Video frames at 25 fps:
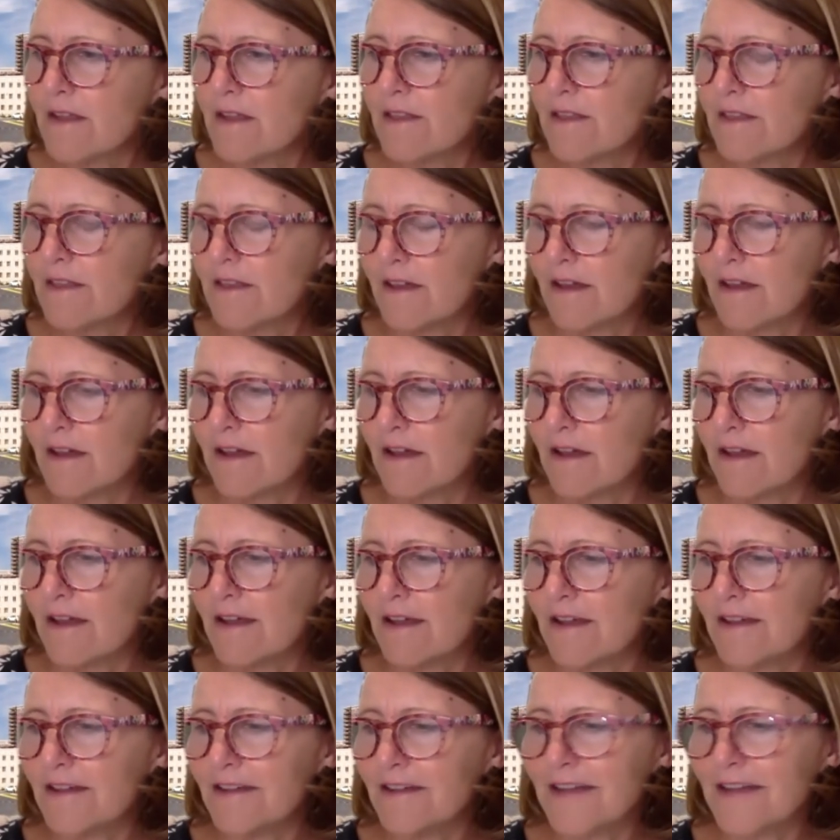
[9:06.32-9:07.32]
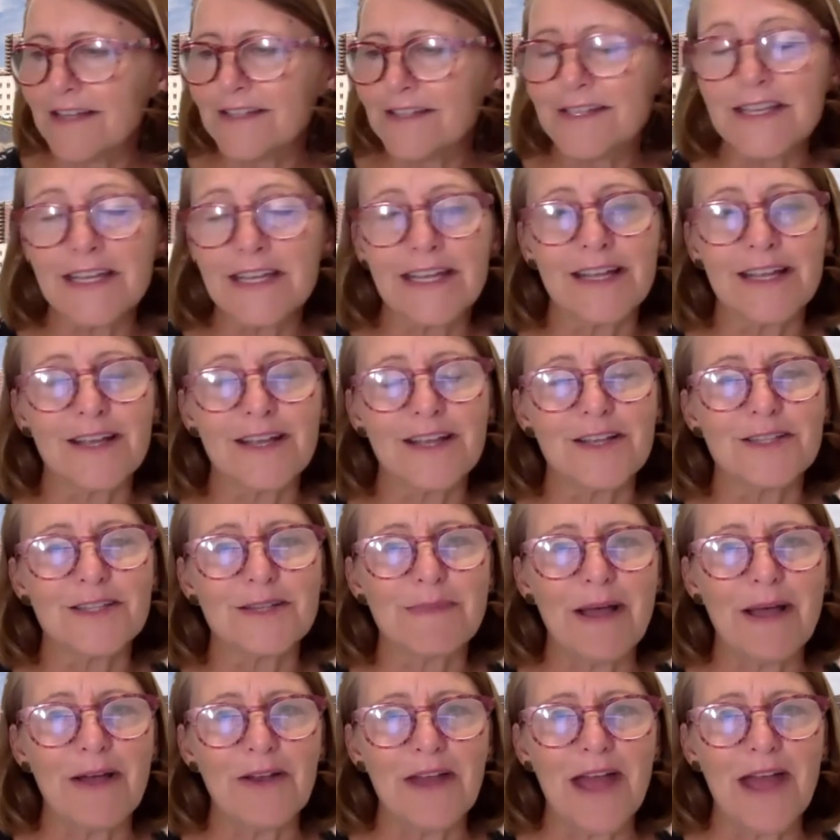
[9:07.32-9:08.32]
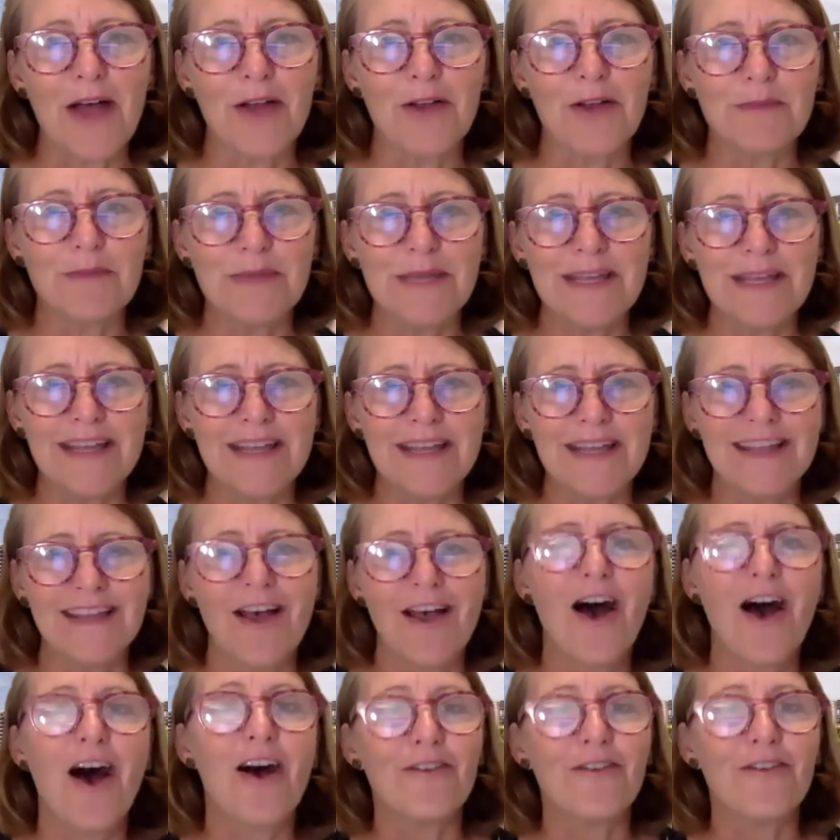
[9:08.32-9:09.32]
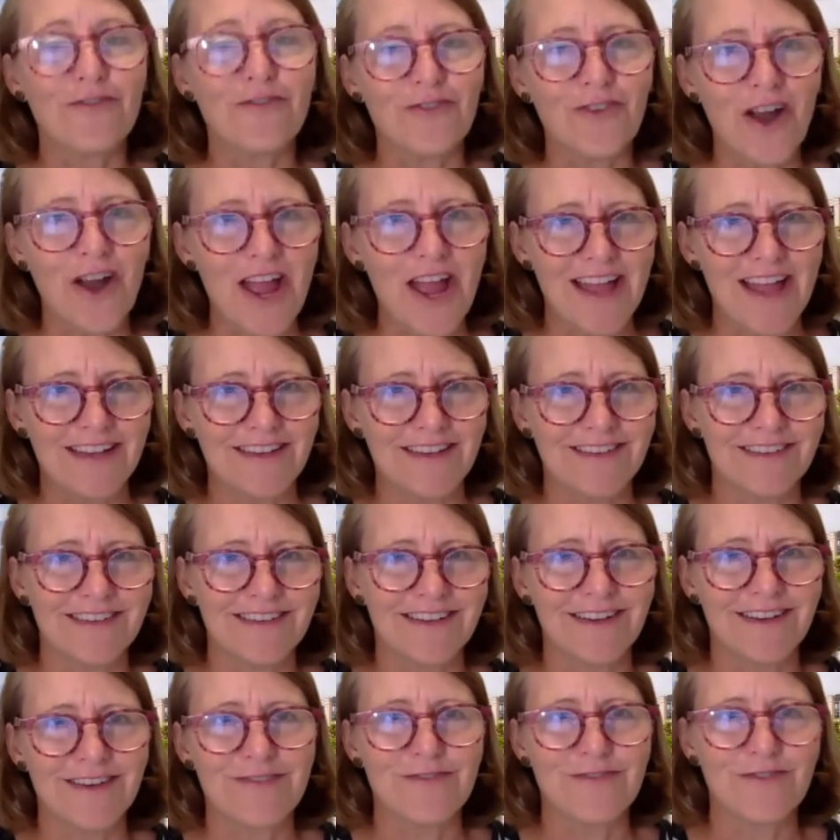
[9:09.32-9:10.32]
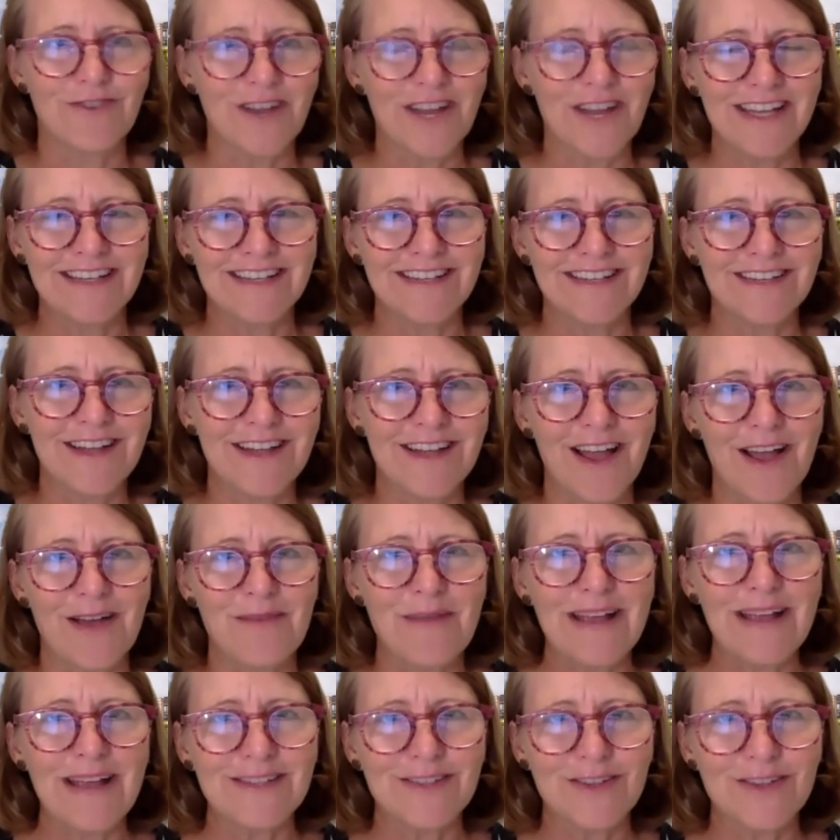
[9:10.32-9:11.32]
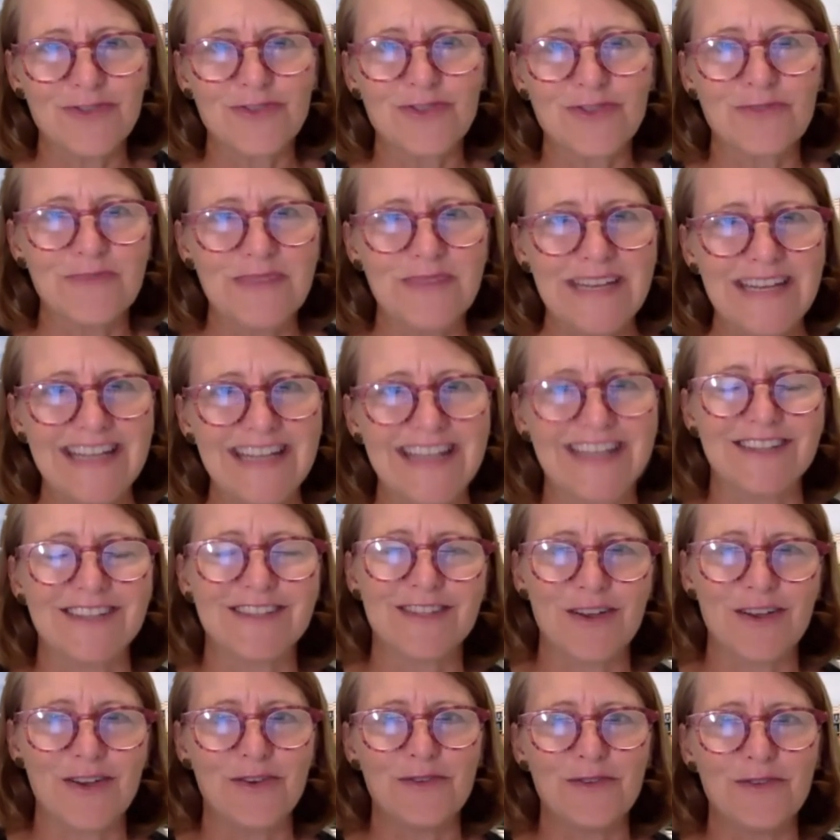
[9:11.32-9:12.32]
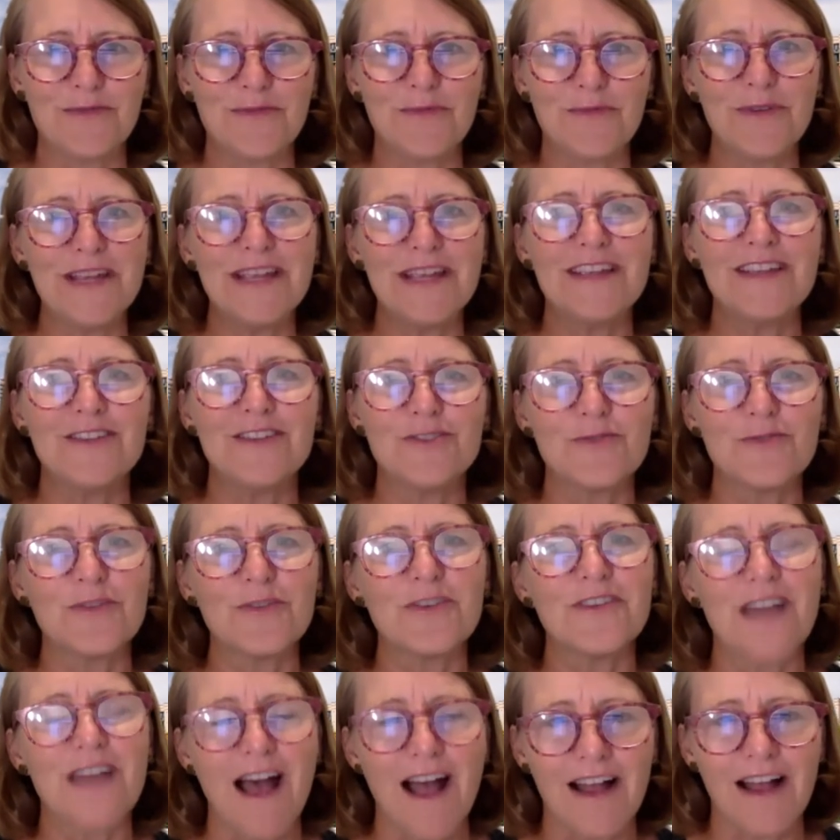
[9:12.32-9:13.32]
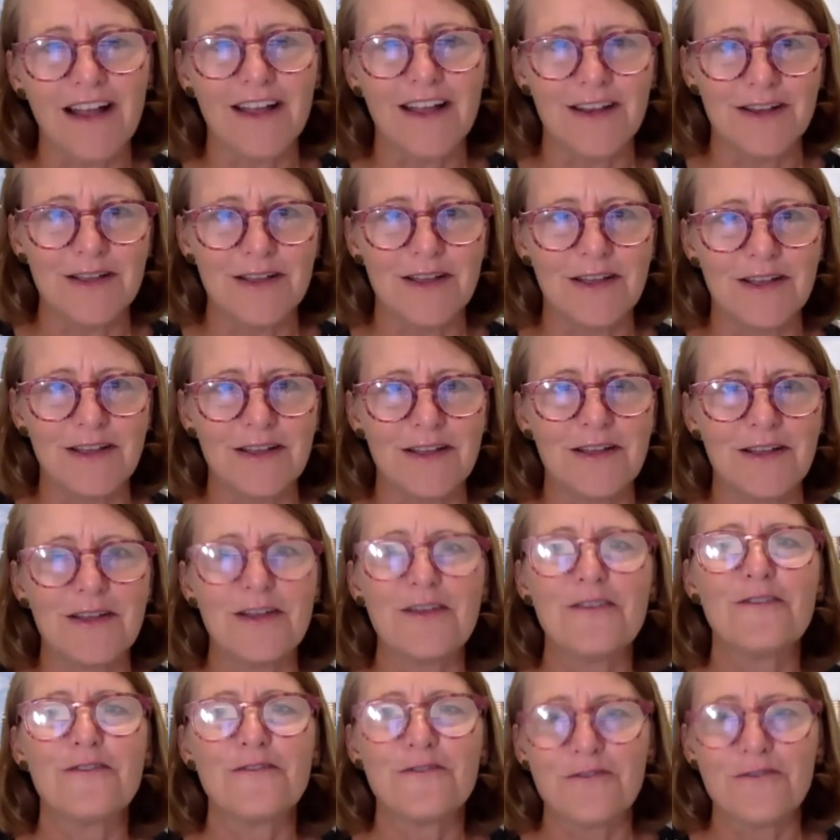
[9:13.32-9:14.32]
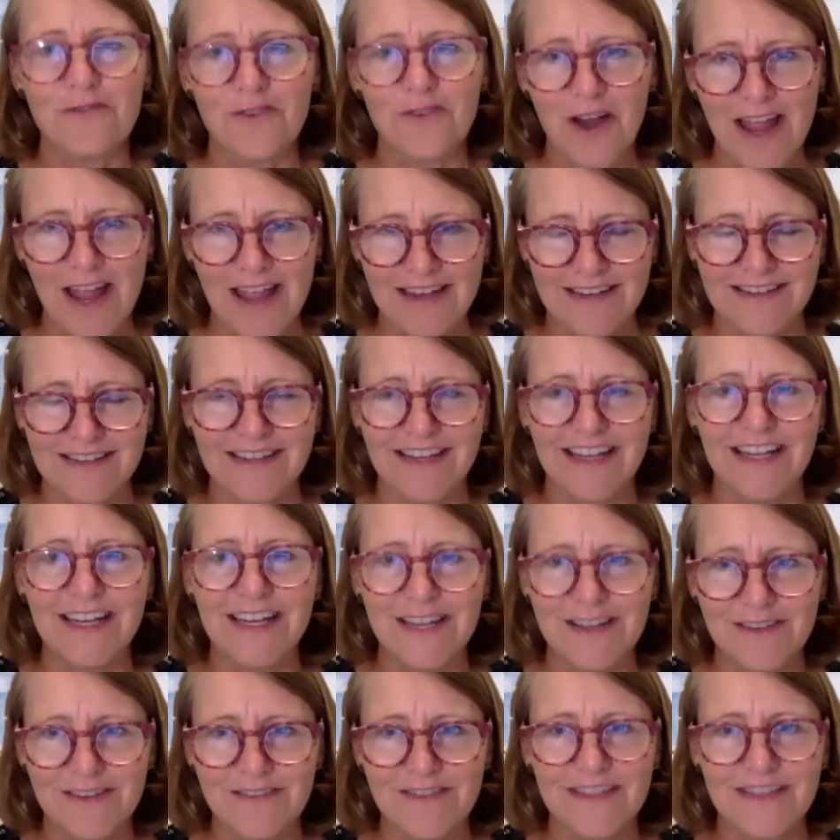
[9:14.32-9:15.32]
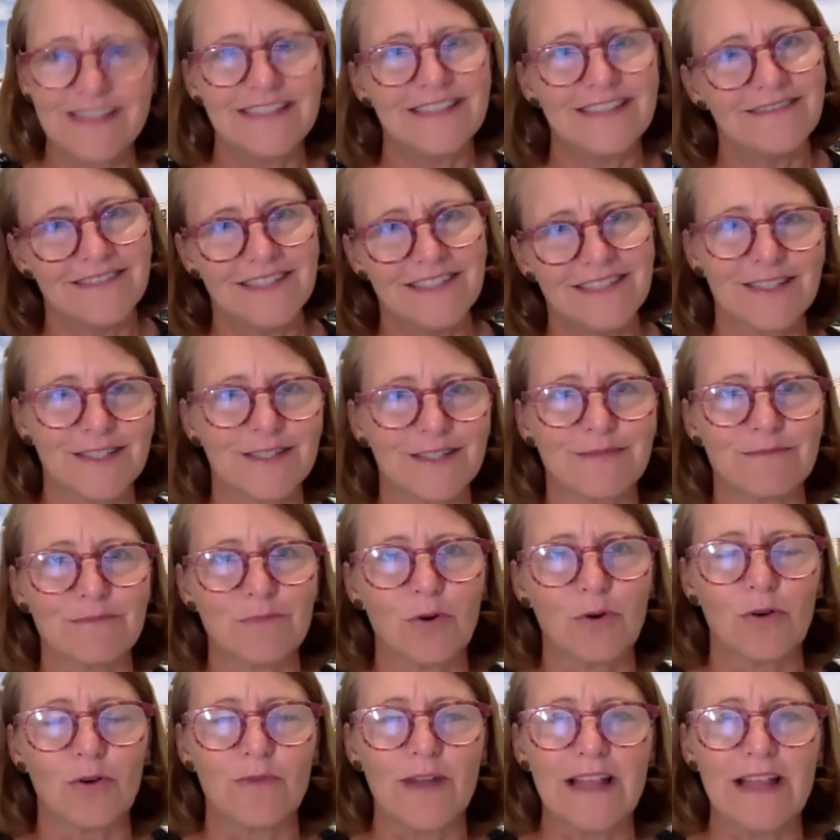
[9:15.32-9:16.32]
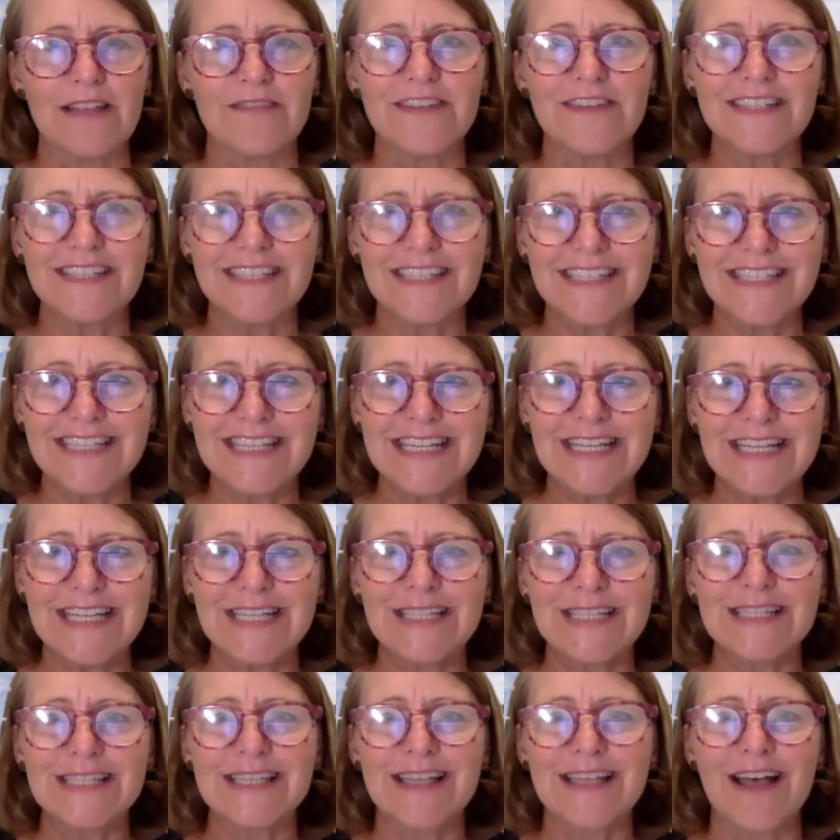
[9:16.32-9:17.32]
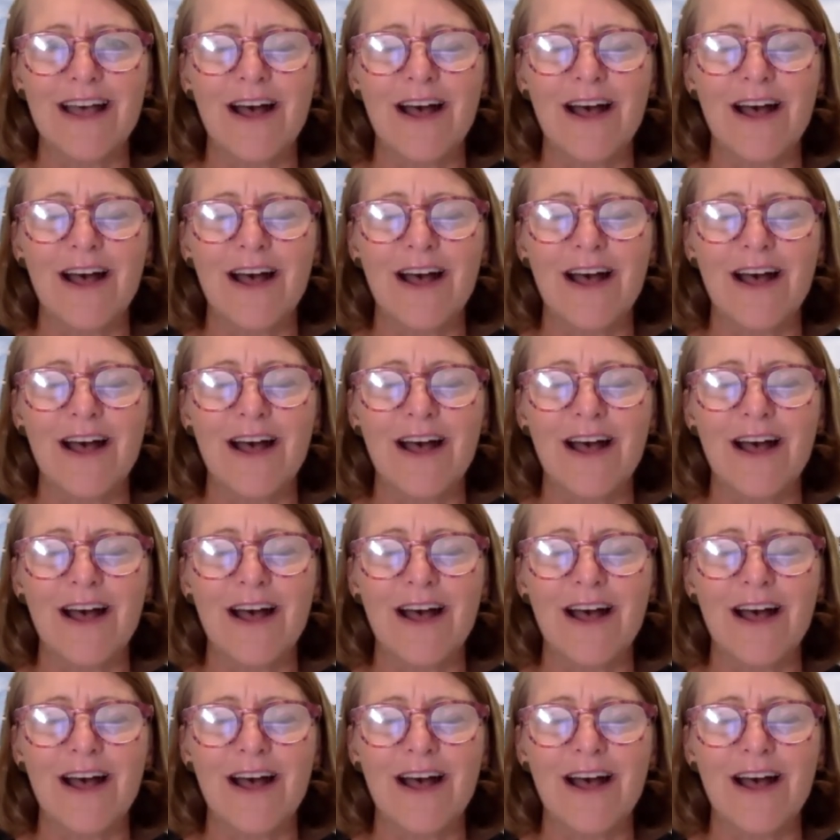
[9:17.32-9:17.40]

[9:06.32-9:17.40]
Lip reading: The next thing is about how to be a friend by social media. So you're not going to friend this is more relevant to teens,